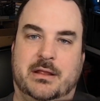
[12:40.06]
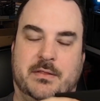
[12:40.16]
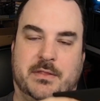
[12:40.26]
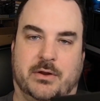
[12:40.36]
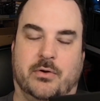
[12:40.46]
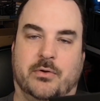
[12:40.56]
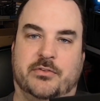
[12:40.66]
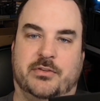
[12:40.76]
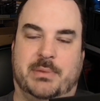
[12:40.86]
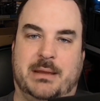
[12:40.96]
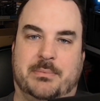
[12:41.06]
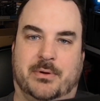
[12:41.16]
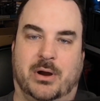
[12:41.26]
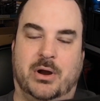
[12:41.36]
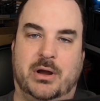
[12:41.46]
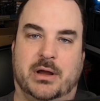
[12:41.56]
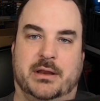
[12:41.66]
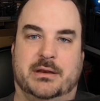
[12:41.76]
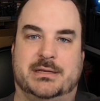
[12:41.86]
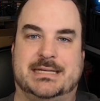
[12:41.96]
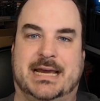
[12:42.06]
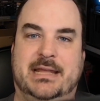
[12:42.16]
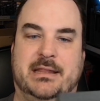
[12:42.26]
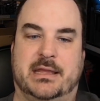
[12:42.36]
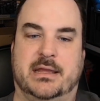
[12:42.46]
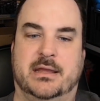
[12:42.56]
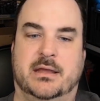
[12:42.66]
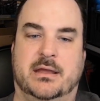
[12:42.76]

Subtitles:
that holds the paper on tightly,